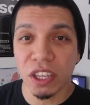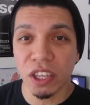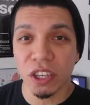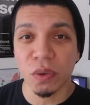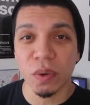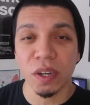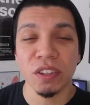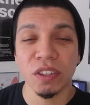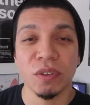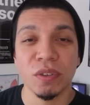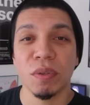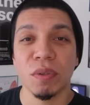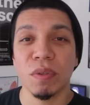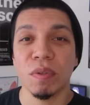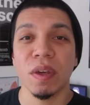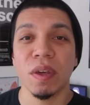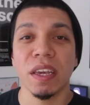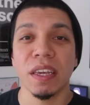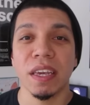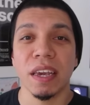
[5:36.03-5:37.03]
you into
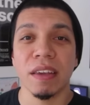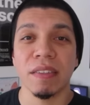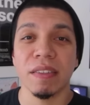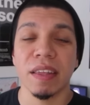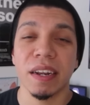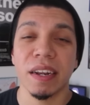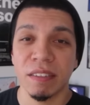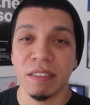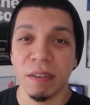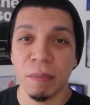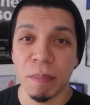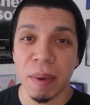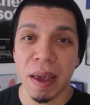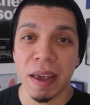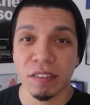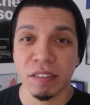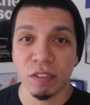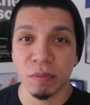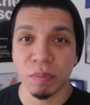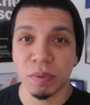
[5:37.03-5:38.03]
thinking that it's a
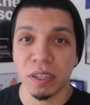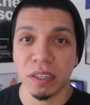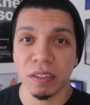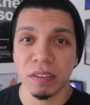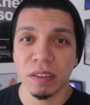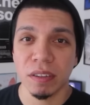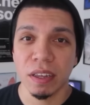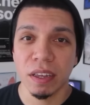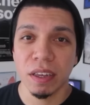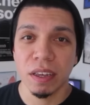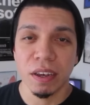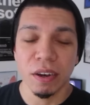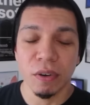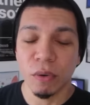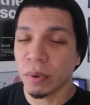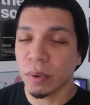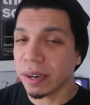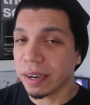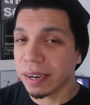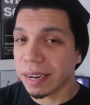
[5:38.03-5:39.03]
masterpiece,
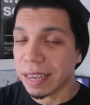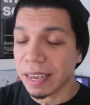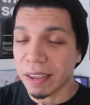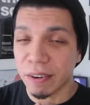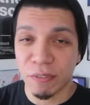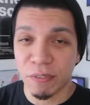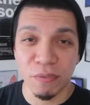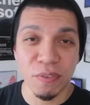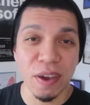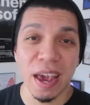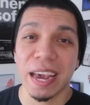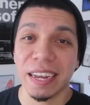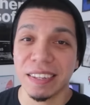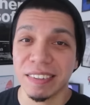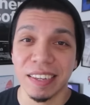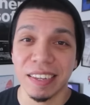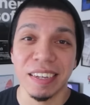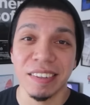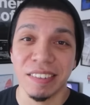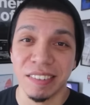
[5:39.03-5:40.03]
when in
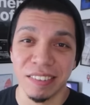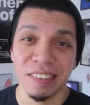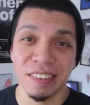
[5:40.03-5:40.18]
fact, it's